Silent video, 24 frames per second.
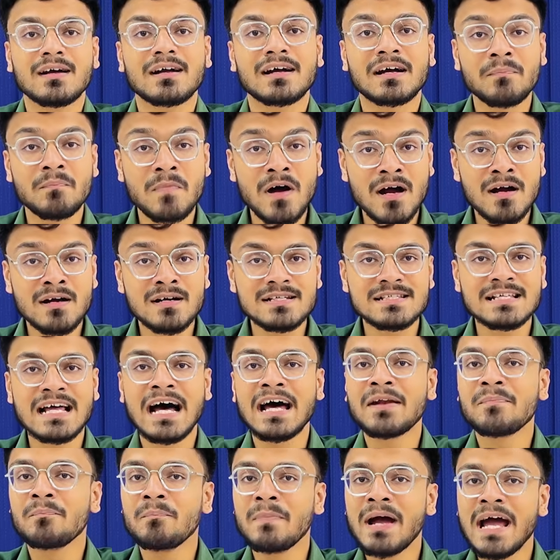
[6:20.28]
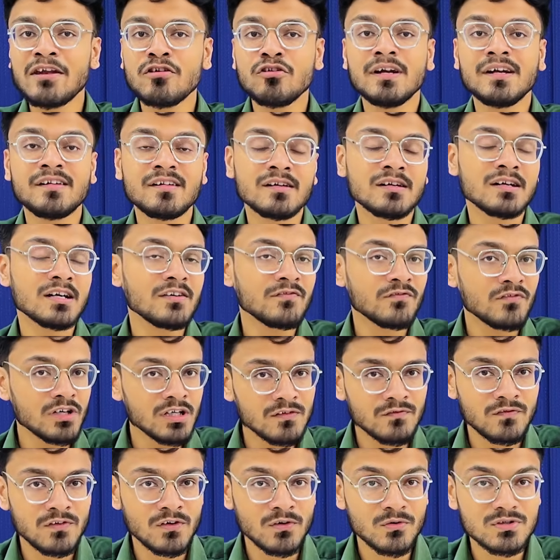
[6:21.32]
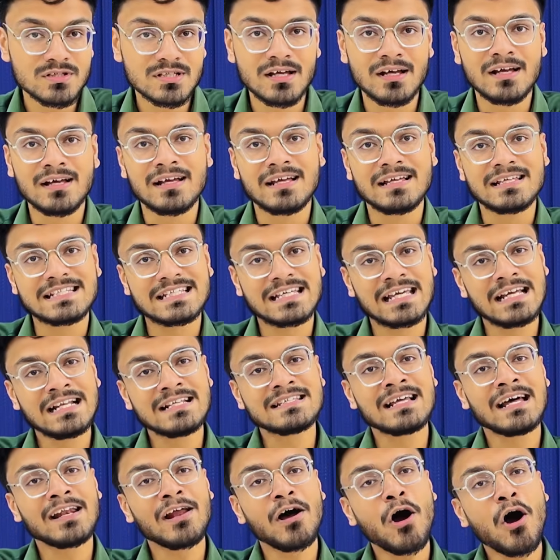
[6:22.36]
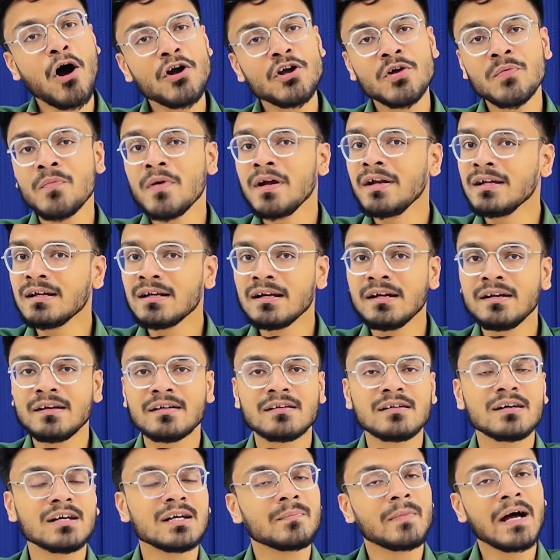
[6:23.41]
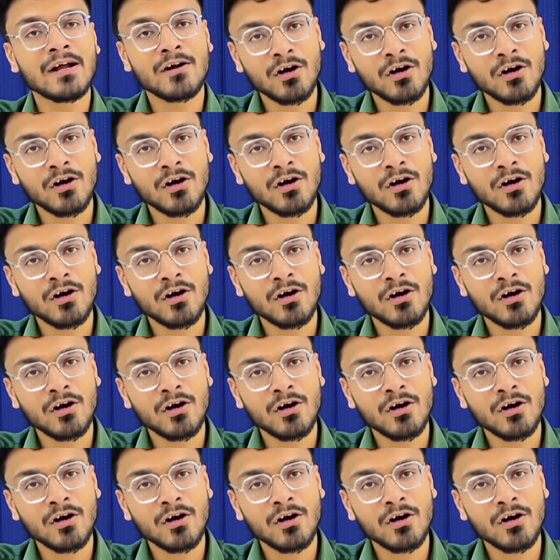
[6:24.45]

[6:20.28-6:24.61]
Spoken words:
Commands are manually triggered workflows, skills are automatically triggered by